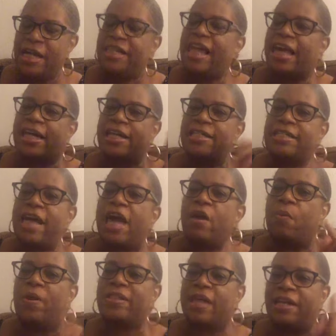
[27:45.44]
that can
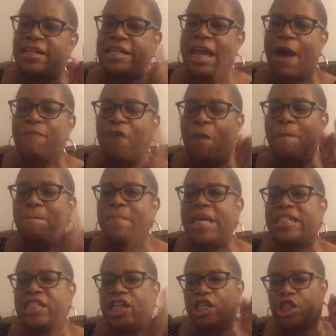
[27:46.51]
take what the devil
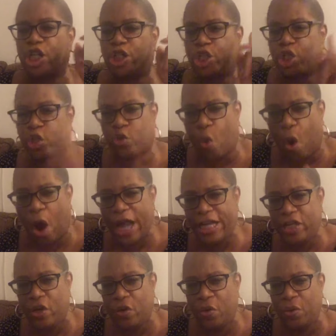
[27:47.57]
meant to destroy
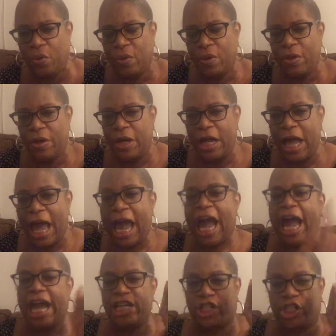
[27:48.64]
you
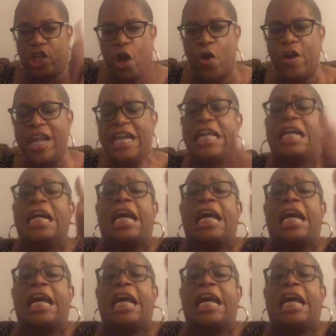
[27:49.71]
and turn it,